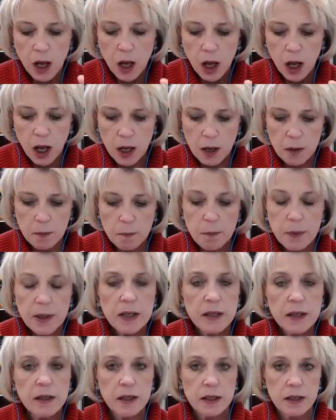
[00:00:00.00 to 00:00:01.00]

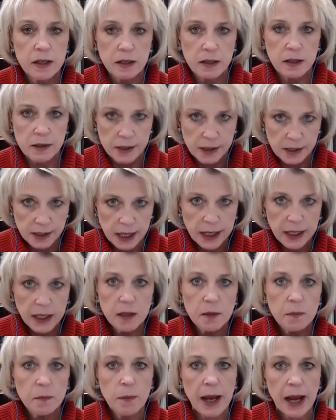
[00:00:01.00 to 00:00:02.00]
But the
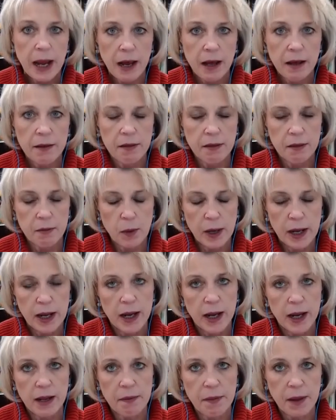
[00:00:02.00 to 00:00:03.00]
second
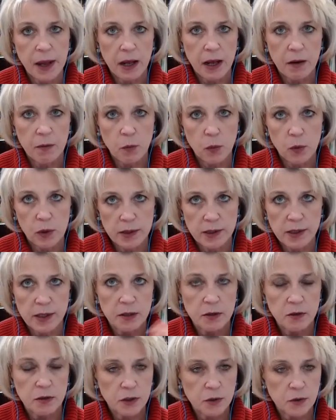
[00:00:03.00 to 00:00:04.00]
pathway that was
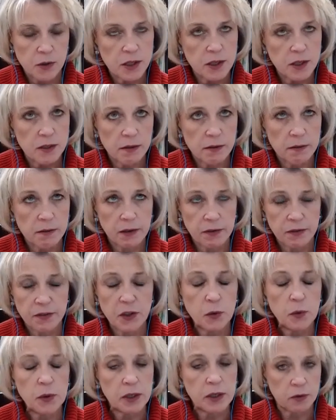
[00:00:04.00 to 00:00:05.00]
introduced a
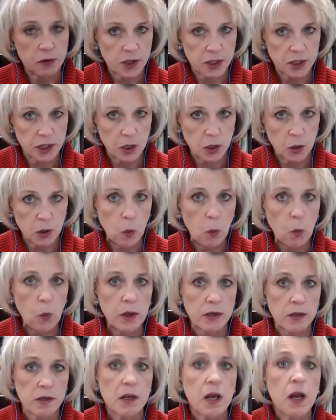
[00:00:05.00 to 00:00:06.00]
few years ago
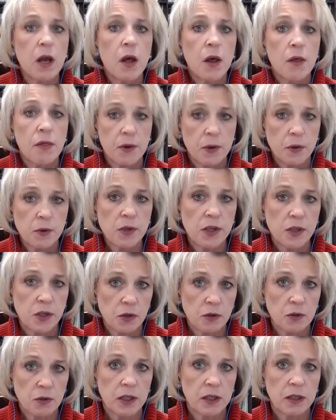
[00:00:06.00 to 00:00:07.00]
was those
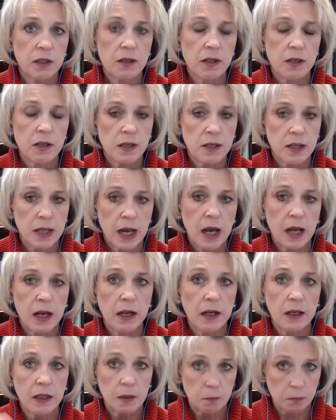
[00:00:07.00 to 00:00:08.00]
students that
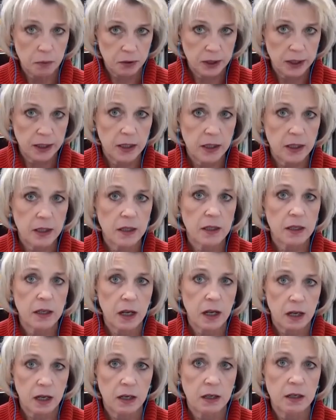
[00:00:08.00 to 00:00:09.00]
completed
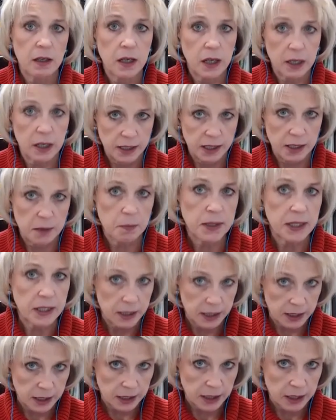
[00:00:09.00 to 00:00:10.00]
a
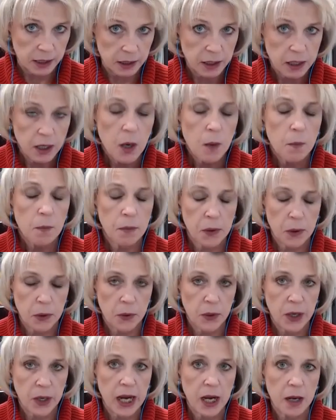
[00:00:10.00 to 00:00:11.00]
DPD
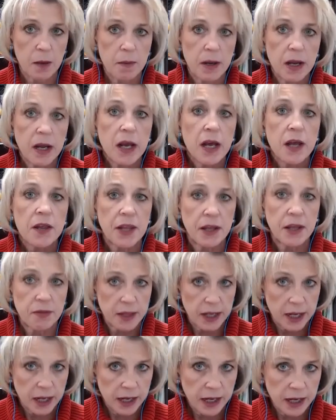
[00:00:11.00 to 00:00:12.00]
program, that
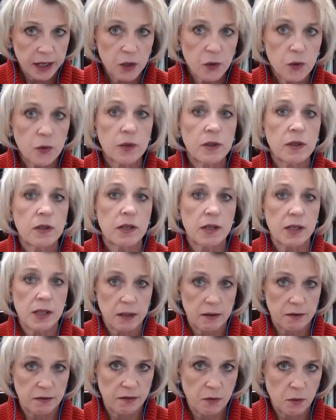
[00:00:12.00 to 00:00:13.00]
they could
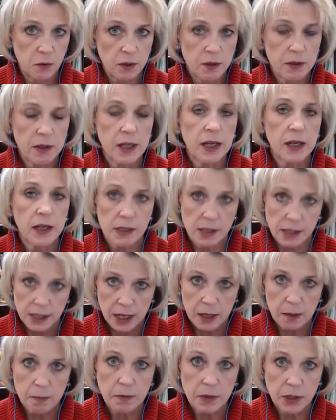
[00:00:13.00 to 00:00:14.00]
sit for the
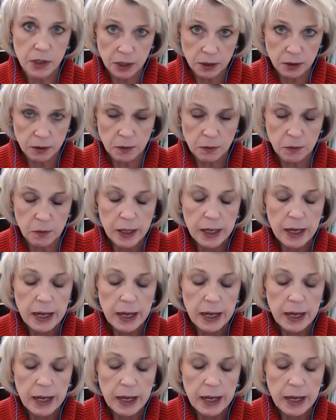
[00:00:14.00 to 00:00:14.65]
exam too.